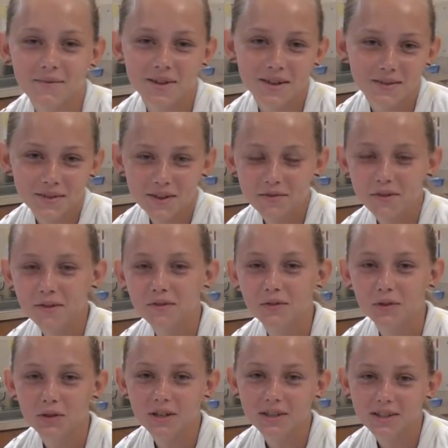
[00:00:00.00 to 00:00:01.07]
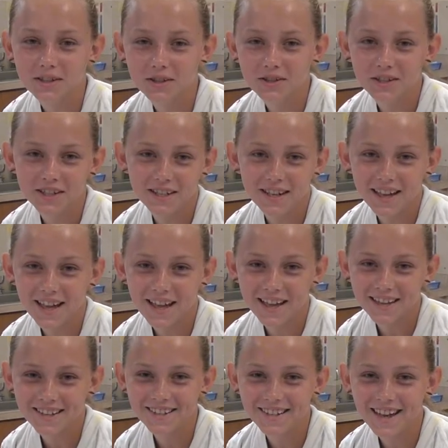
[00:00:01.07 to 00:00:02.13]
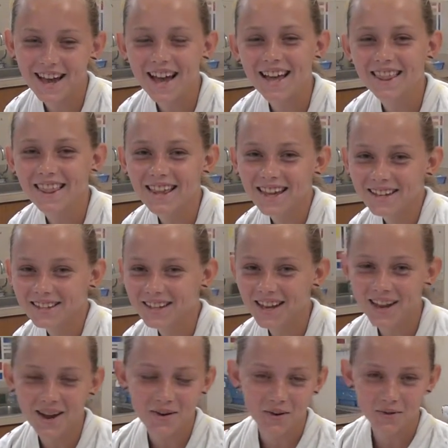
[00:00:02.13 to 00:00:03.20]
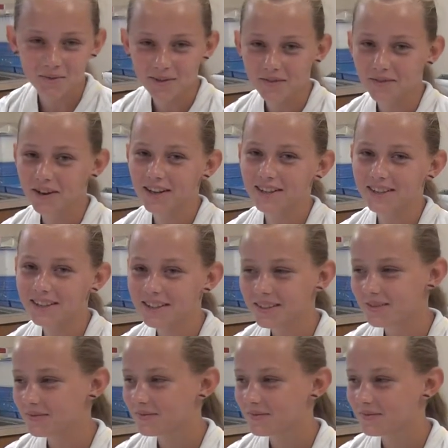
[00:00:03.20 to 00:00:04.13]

My favorite food is sushi, and I like to hang out with my friends.